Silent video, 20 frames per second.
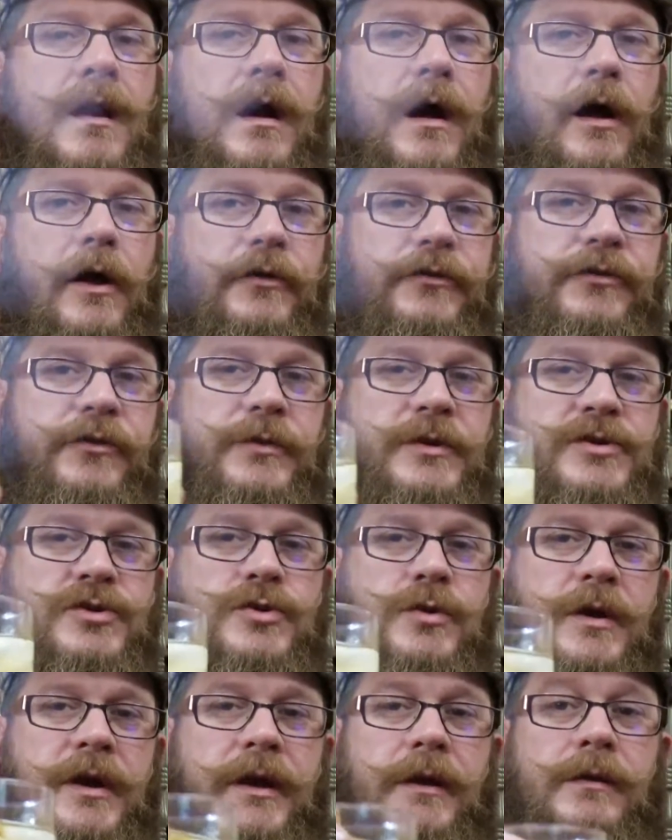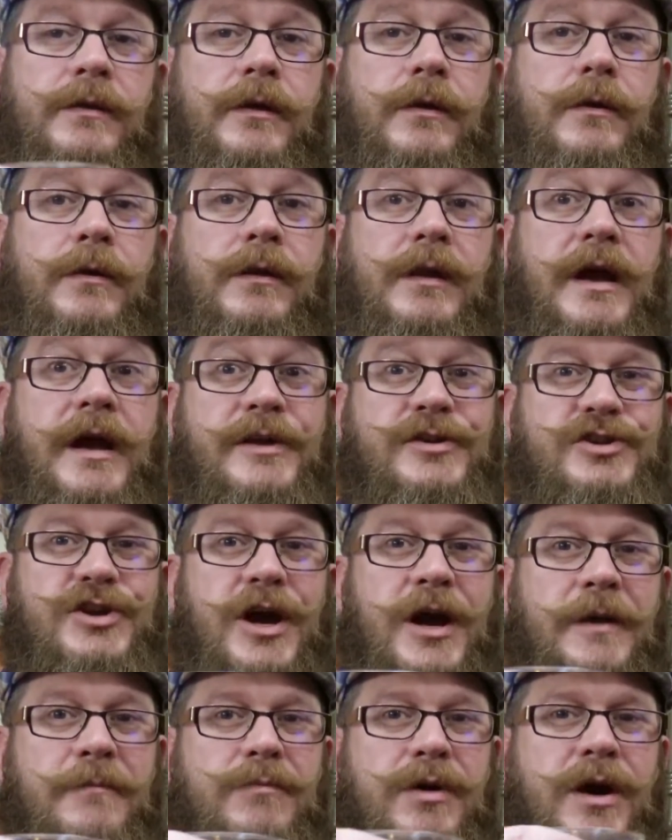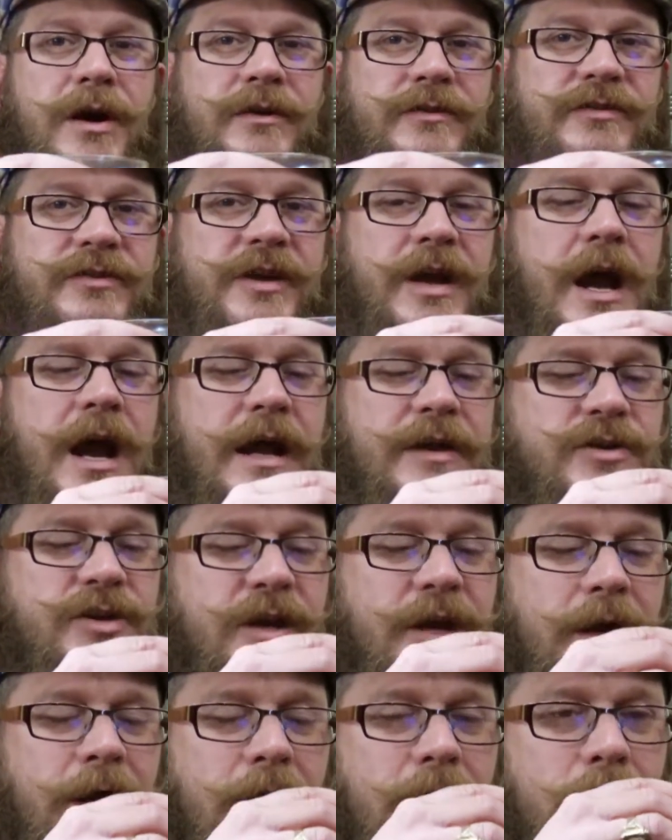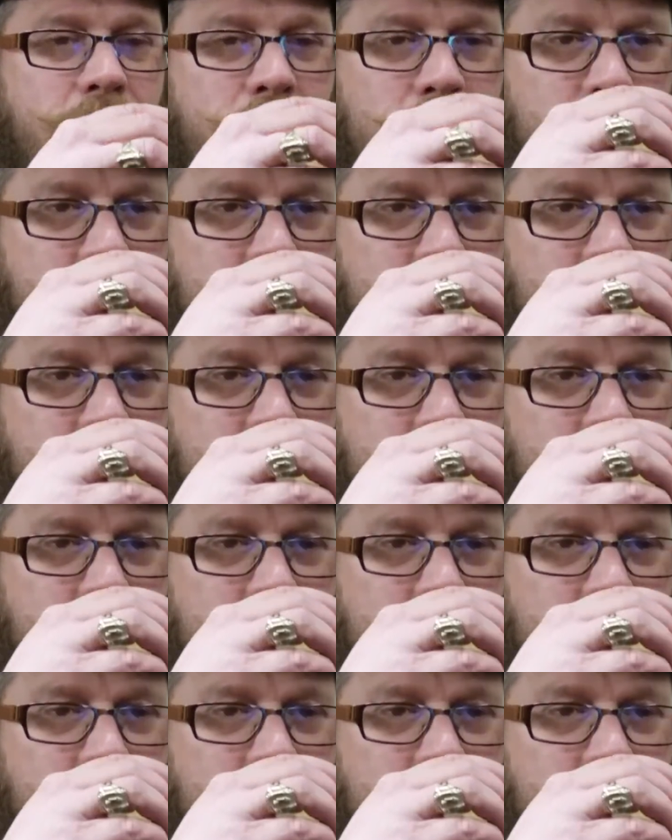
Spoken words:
Also enjoying a little John Bar Scotch here.